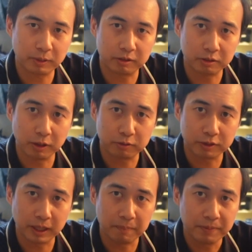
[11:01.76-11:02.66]
probably the one for
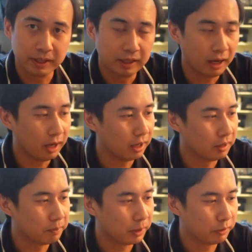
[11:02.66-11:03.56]
them.
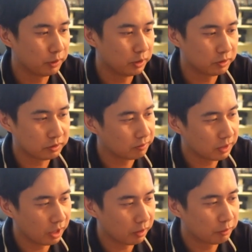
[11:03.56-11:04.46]
But if you
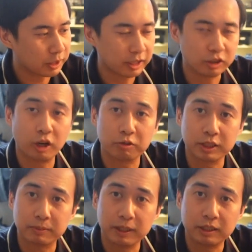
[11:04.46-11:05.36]
can't tolerate
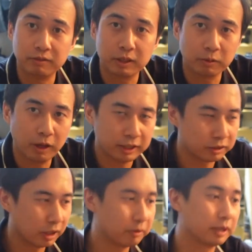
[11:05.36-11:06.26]
spicy very well, I do
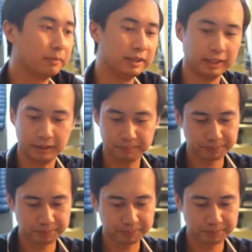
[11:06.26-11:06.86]
not recommend that.